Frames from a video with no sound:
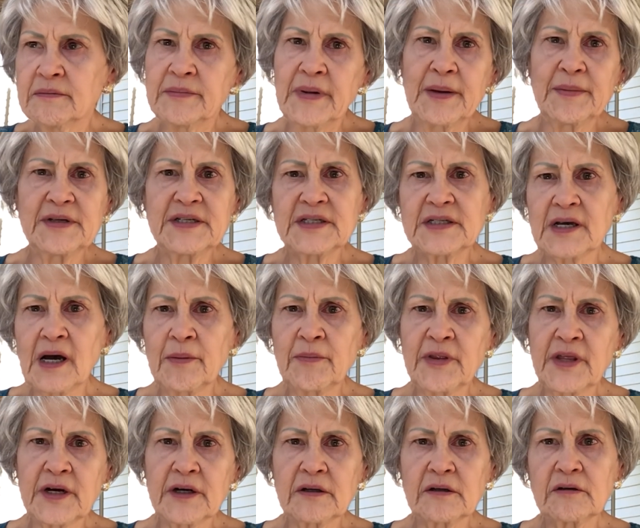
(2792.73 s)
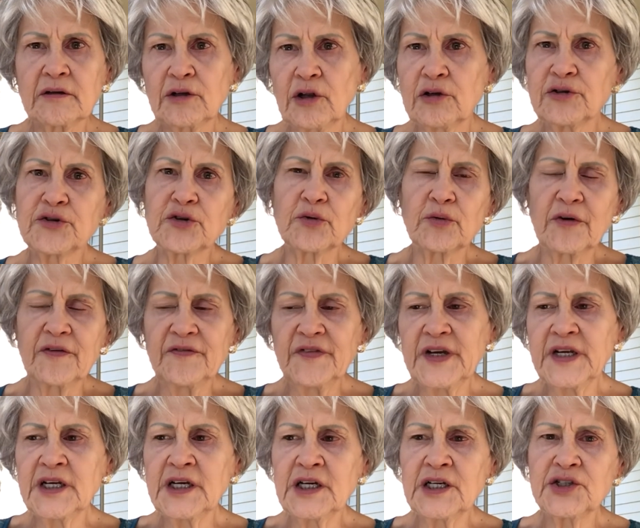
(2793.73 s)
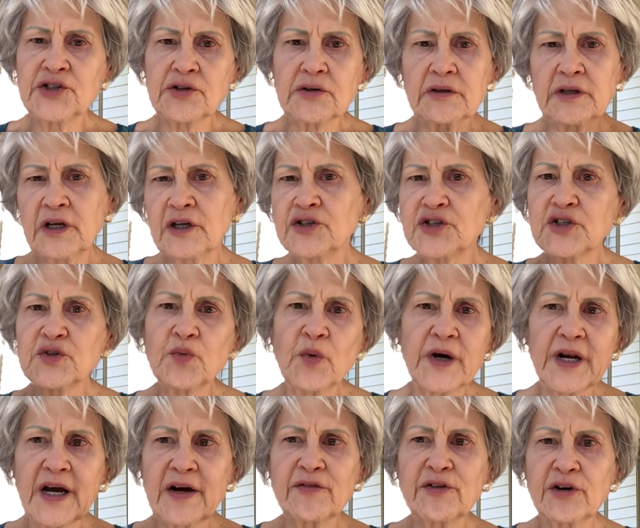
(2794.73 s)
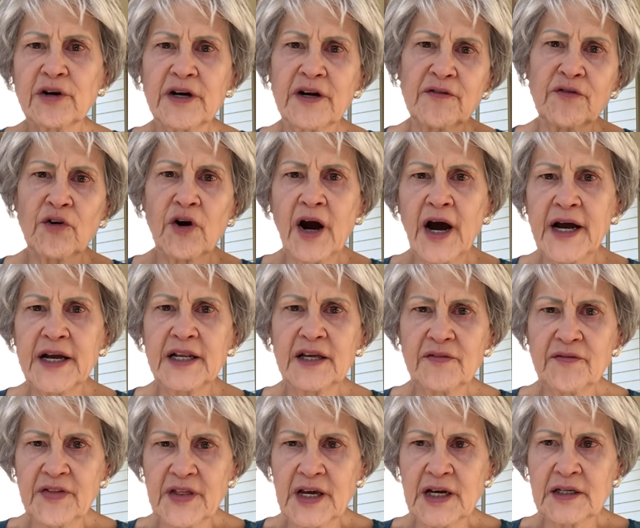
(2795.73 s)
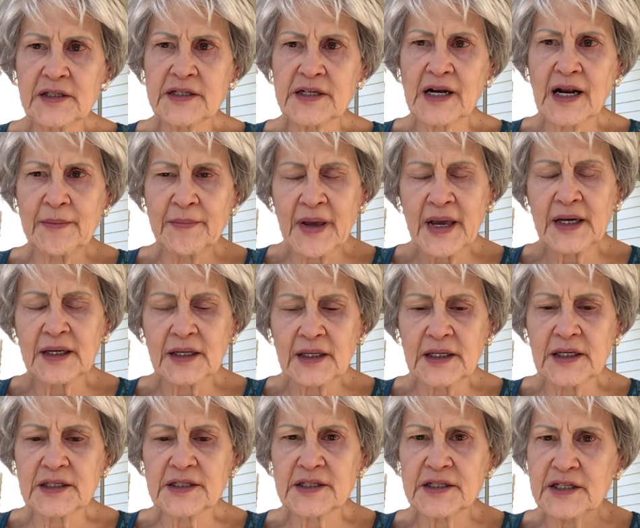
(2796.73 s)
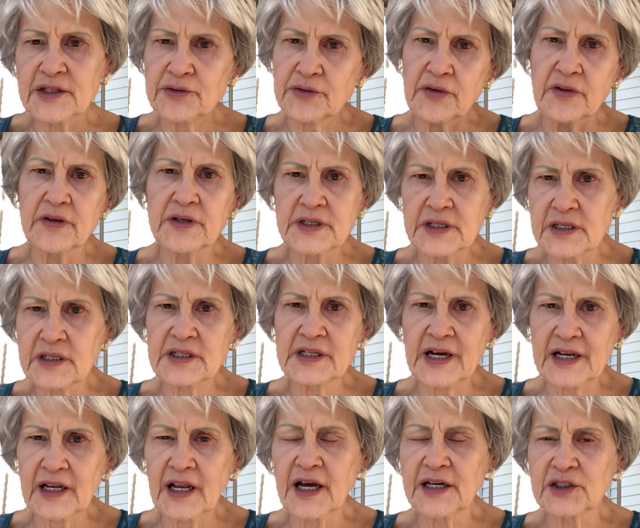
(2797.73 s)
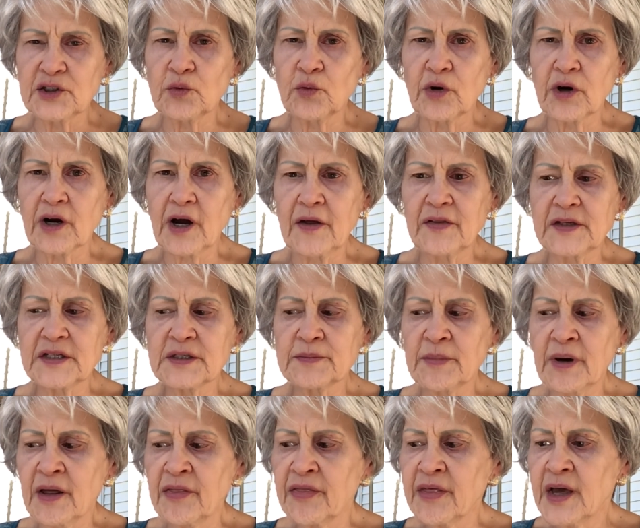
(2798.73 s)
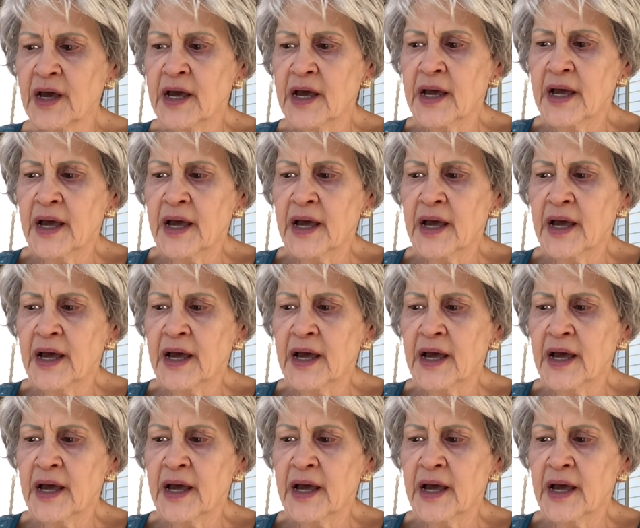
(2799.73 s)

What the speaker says: maybe some that are closer to a finish, or just whatever, and a variety of things, and I make a list. These are the things I'd like to work on this month.